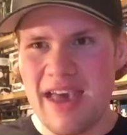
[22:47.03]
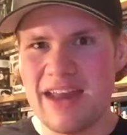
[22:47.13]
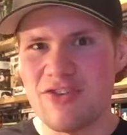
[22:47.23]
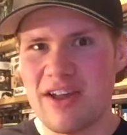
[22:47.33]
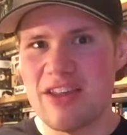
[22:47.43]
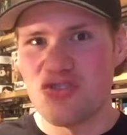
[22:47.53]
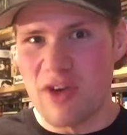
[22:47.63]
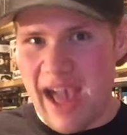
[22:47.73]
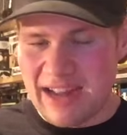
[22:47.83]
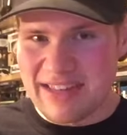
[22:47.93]
and trying to
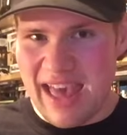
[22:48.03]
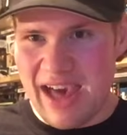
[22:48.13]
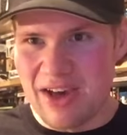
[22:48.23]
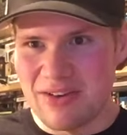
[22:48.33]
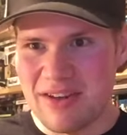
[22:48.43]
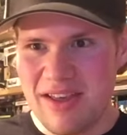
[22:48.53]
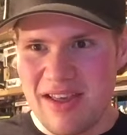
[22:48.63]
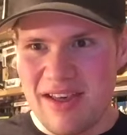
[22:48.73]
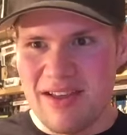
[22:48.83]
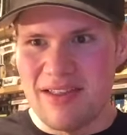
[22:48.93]
track down
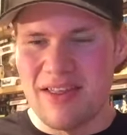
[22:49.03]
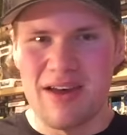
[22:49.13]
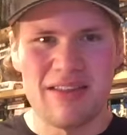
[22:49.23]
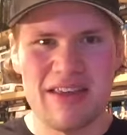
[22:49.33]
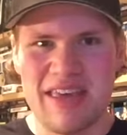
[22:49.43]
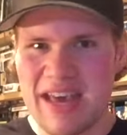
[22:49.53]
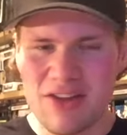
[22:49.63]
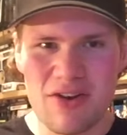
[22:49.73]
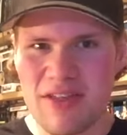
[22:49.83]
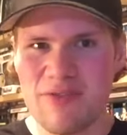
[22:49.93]
the killer.